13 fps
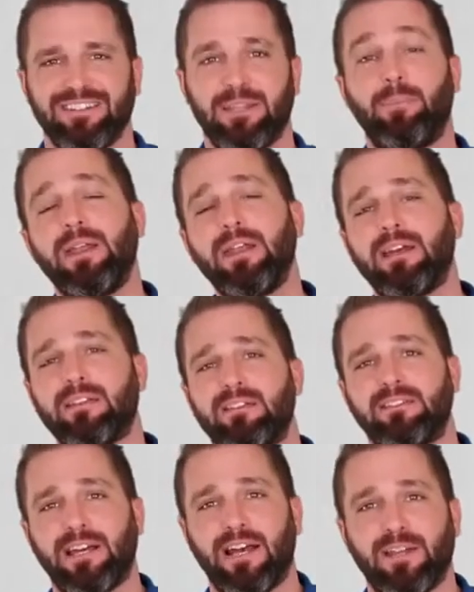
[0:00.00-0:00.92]
Depending on the
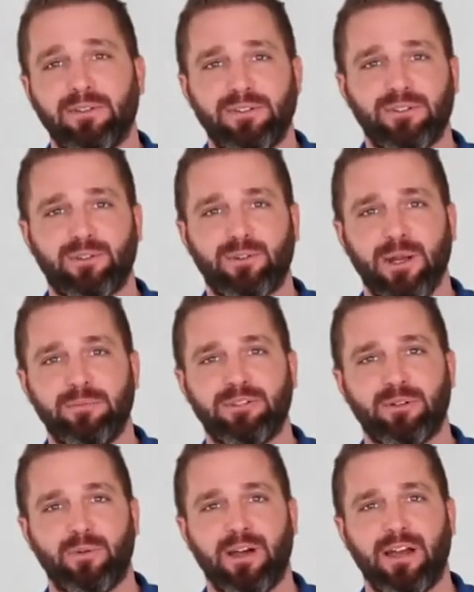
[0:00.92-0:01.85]
style of script
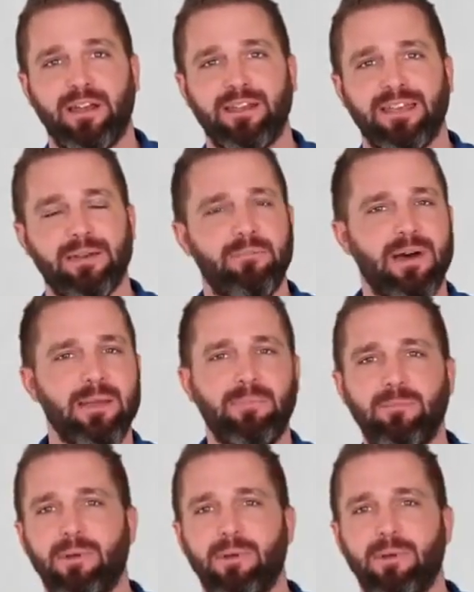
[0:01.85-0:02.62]
you're writing, it might be